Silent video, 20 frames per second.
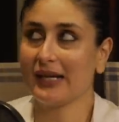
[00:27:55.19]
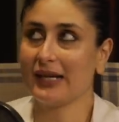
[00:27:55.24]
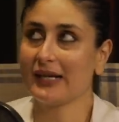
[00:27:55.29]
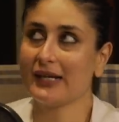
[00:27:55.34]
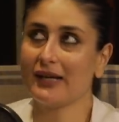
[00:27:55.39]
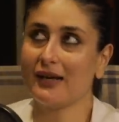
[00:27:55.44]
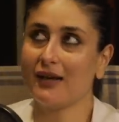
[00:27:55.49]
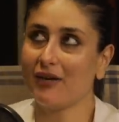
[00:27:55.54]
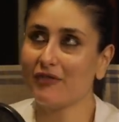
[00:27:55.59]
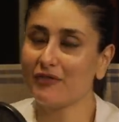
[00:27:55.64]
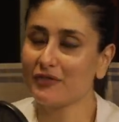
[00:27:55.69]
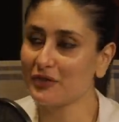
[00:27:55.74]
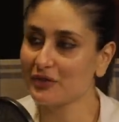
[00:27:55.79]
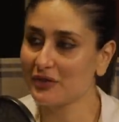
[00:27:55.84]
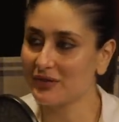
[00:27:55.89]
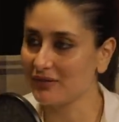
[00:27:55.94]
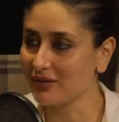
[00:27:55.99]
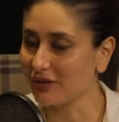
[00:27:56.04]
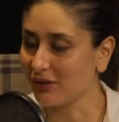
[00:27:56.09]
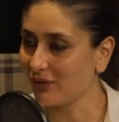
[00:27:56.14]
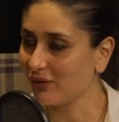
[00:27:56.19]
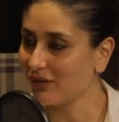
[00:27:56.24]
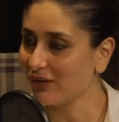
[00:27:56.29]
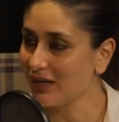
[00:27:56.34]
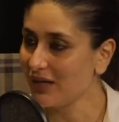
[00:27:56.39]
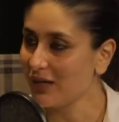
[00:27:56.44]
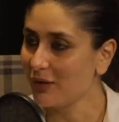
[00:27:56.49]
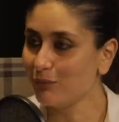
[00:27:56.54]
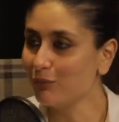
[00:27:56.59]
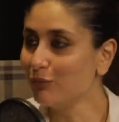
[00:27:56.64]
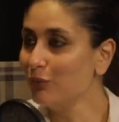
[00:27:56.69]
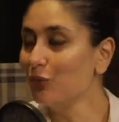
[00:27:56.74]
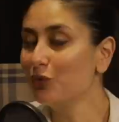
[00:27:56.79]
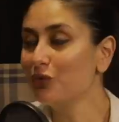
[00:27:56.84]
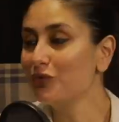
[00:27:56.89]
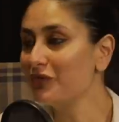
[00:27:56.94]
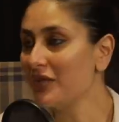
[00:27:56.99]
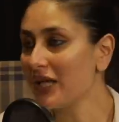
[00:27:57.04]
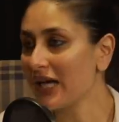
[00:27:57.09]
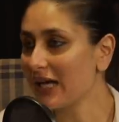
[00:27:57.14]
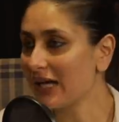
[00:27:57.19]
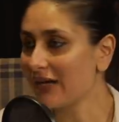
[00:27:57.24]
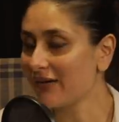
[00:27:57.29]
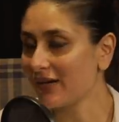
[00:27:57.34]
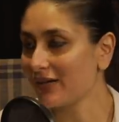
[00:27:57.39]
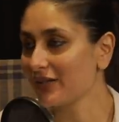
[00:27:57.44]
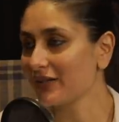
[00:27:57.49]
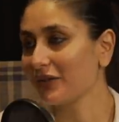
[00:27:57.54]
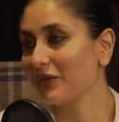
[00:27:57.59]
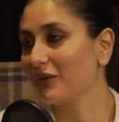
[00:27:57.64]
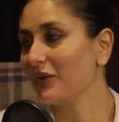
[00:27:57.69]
I'd love to, you know, move there and, you